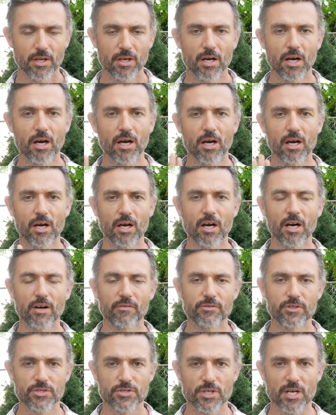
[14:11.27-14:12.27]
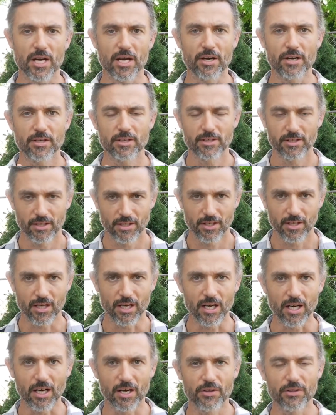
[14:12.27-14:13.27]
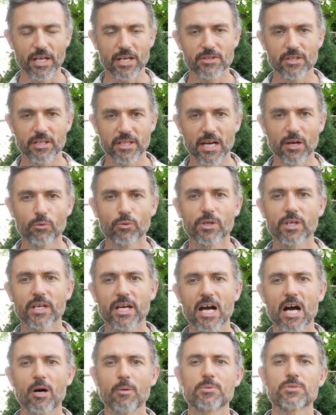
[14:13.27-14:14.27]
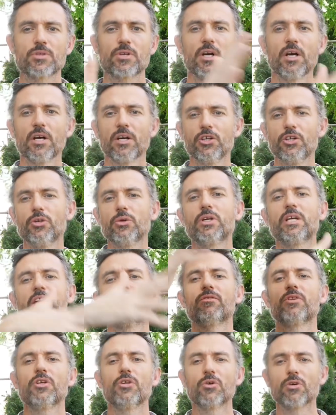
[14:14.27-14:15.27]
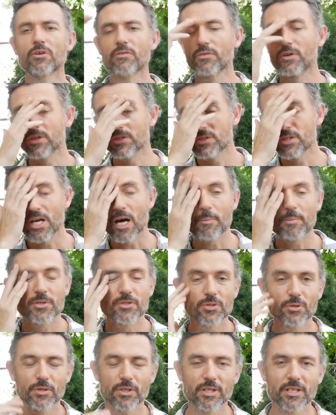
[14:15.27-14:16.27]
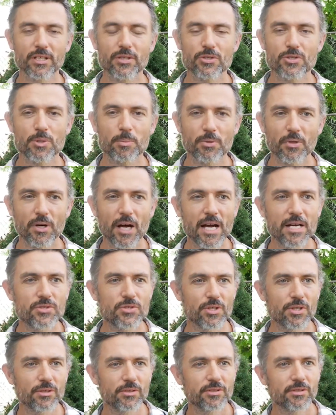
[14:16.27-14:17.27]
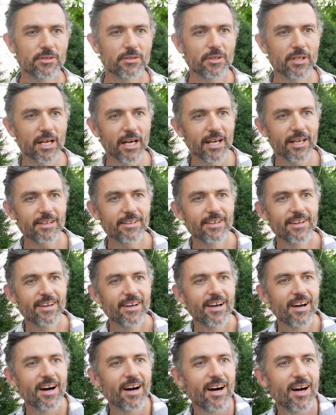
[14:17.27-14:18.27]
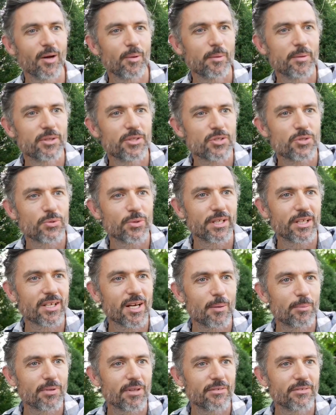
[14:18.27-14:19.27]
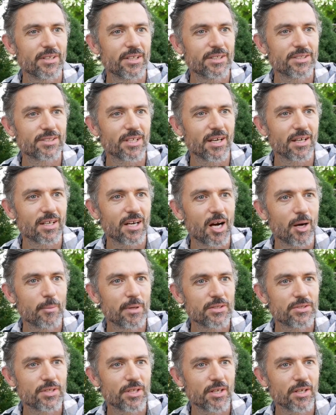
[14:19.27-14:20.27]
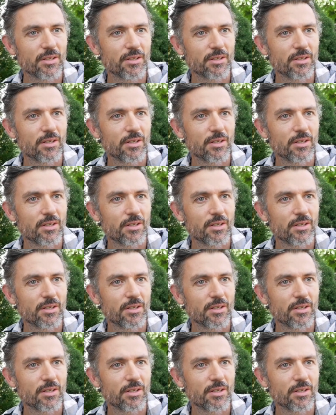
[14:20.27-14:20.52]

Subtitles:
of desire, that really helps you give the universe the opportunity to surprise you. Okay? Let me just read a couple of these comments here.